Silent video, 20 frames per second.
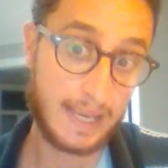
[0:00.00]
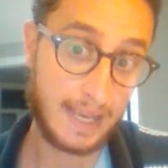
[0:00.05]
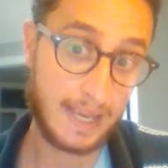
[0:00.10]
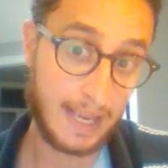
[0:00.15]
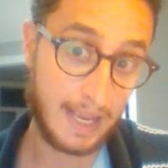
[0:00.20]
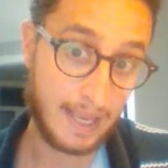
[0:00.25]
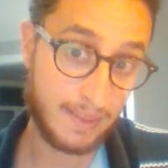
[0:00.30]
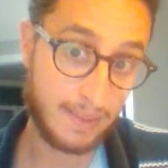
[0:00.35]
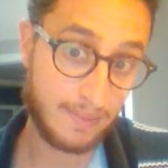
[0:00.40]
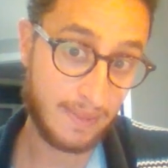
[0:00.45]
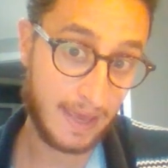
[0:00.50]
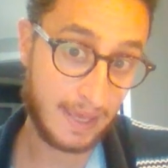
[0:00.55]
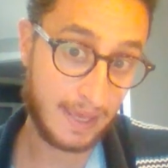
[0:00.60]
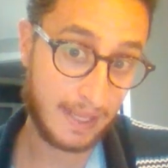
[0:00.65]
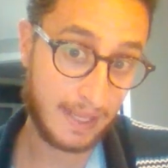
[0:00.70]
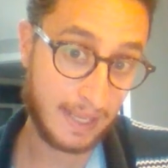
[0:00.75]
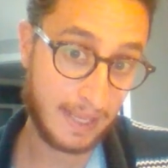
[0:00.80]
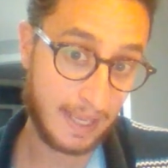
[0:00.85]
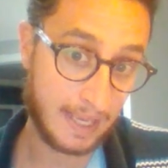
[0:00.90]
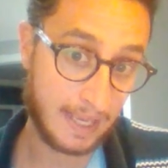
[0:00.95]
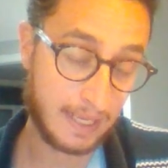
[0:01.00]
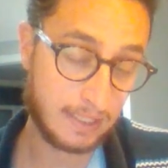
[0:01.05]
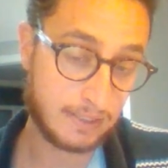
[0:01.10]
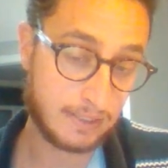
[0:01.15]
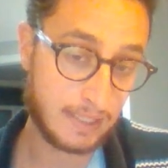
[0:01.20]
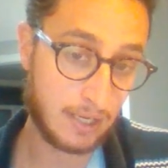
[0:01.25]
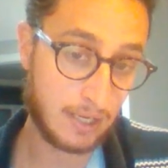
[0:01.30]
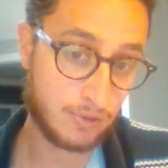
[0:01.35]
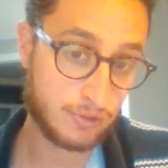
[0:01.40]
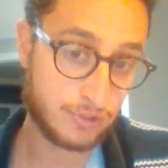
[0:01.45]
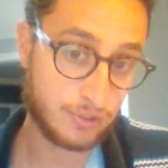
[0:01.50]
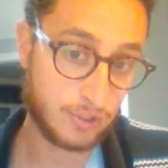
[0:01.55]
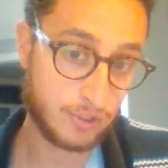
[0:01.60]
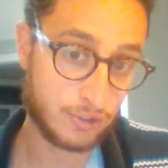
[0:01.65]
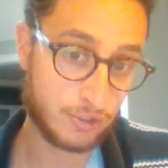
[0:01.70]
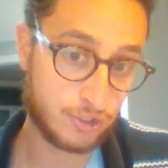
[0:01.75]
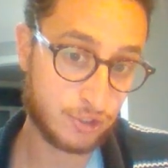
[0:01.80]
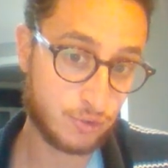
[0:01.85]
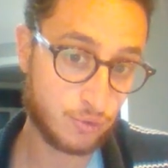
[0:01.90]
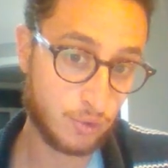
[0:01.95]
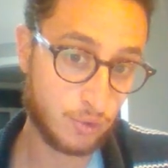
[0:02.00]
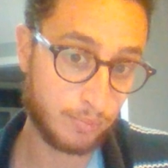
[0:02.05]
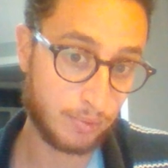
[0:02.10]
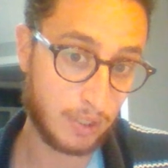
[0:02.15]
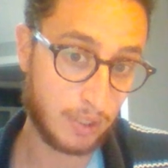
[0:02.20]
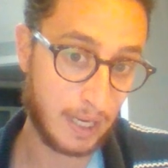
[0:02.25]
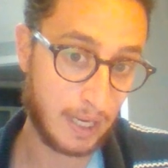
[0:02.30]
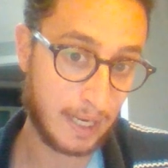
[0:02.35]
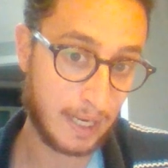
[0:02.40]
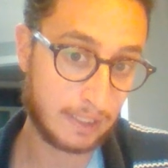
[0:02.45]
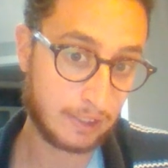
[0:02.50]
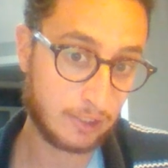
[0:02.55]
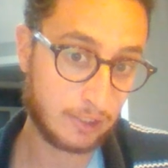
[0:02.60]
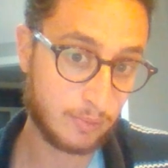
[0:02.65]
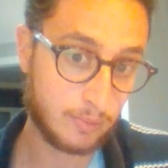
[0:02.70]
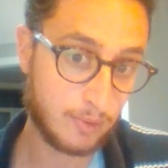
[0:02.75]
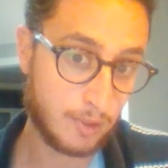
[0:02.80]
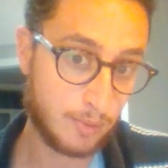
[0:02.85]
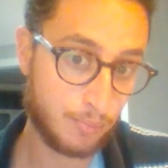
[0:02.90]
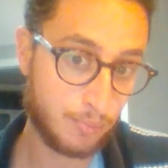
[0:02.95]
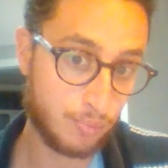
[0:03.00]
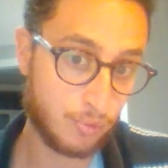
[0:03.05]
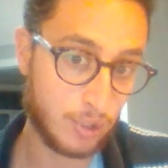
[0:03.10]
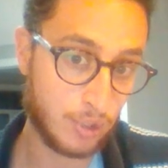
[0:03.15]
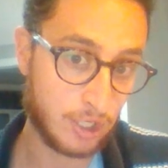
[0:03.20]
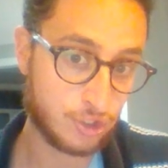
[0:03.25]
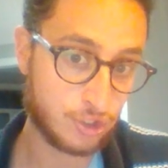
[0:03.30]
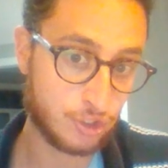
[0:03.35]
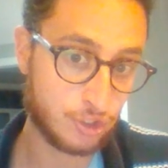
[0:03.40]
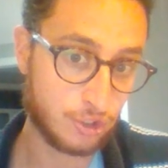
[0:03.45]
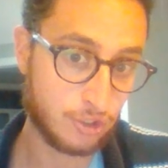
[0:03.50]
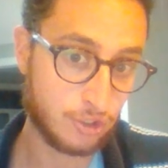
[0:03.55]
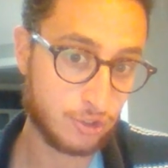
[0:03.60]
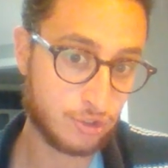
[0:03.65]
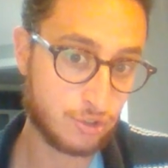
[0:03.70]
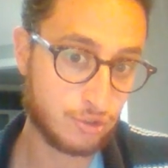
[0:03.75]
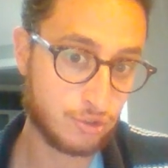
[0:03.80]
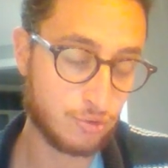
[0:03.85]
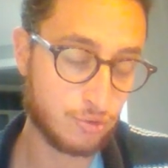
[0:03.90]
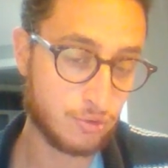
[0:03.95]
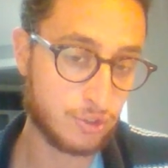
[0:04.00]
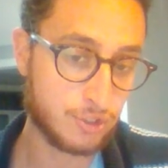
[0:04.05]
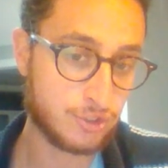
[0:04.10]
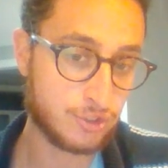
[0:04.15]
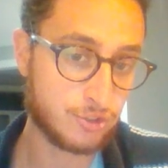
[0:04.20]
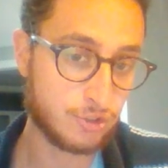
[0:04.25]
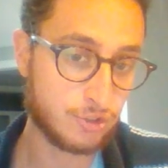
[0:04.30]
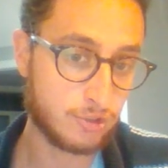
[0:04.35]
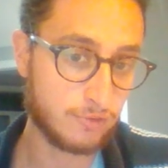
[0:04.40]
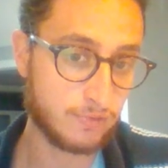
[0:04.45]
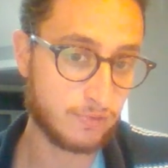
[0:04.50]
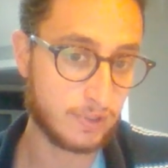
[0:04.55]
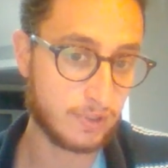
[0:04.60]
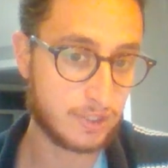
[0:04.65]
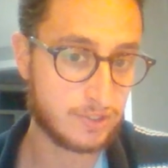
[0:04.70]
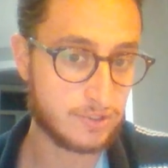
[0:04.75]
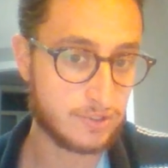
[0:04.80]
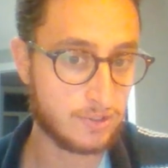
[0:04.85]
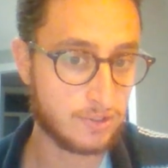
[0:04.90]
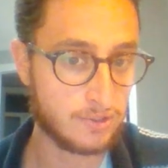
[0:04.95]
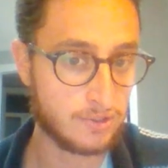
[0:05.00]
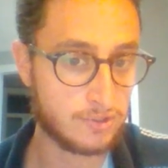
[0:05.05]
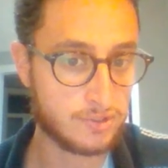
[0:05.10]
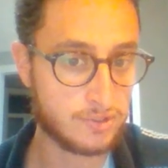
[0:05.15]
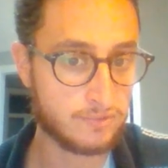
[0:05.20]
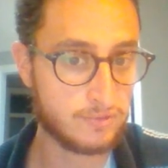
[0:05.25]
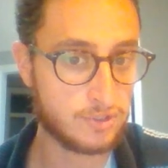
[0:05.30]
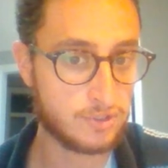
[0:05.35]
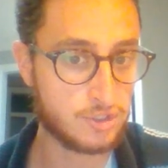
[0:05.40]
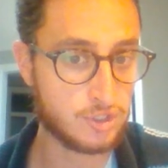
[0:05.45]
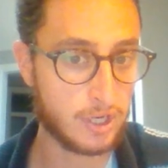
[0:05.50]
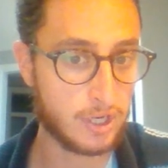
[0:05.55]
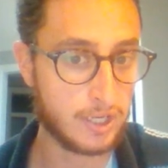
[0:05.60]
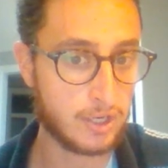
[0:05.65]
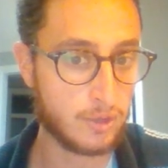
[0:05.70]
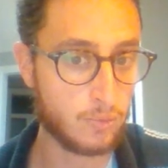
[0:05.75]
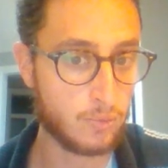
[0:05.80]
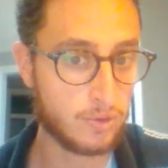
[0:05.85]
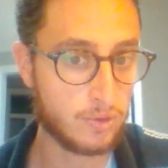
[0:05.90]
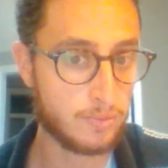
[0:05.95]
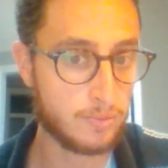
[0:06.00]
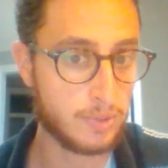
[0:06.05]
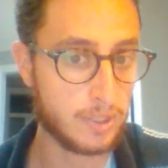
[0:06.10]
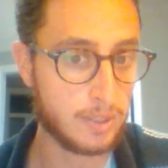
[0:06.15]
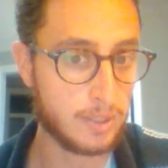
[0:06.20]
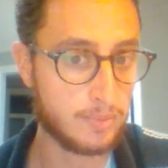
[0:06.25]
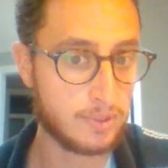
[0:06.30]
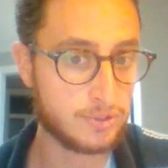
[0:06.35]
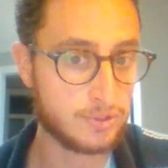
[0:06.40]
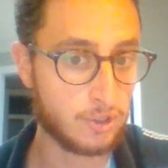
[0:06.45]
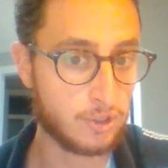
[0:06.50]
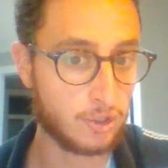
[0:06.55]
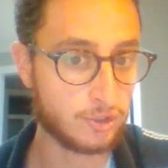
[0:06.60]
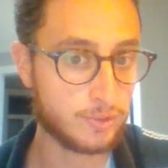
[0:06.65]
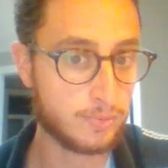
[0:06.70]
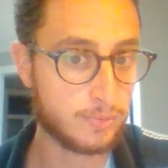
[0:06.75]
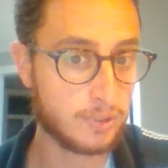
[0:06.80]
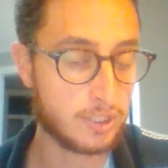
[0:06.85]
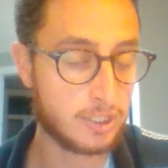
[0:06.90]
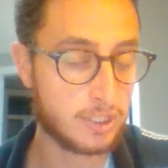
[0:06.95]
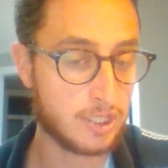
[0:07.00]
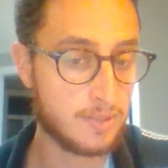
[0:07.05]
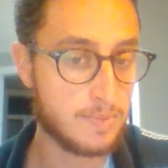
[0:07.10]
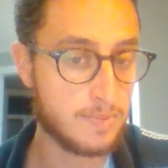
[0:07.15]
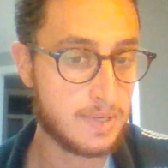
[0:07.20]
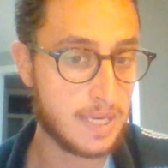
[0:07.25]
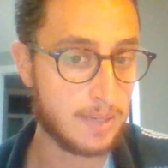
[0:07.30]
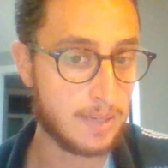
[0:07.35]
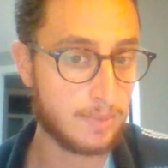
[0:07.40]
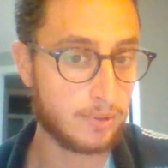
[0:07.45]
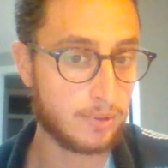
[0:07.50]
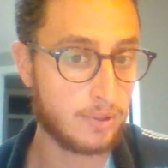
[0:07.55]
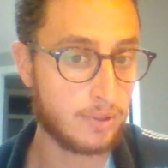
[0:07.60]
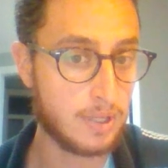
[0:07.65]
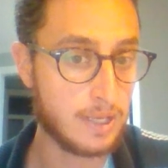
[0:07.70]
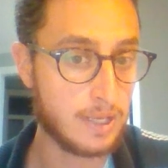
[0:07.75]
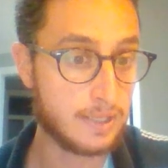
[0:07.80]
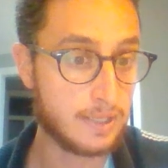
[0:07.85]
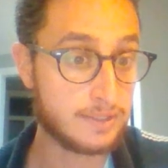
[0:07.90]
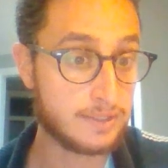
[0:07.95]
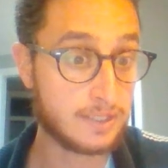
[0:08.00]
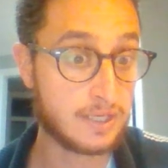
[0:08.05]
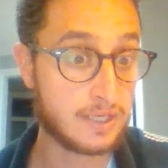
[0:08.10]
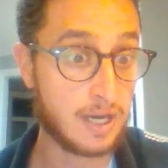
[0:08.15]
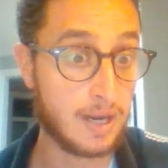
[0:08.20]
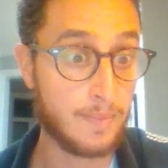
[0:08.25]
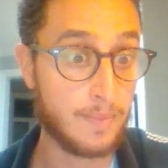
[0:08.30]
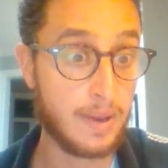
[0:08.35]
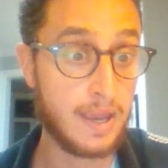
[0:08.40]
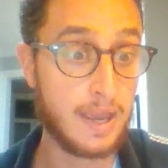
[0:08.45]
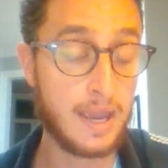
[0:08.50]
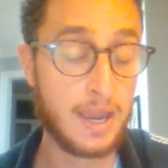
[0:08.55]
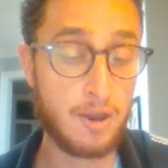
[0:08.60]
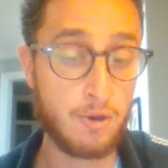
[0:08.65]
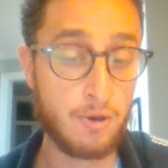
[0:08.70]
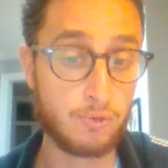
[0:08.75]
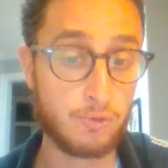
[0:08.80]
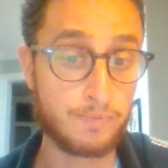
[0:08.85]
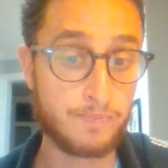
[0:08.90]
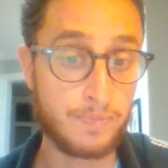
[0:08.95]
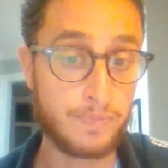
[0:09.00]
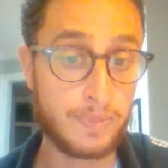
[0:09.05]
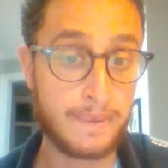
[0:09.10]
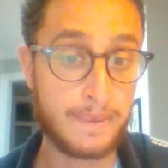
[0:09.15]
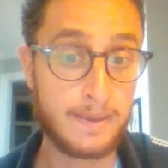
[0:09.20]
and that head now starts to apply a little bit of pressure to the cervix. And there's the vagina where the baby is ultimately going to be able to come out.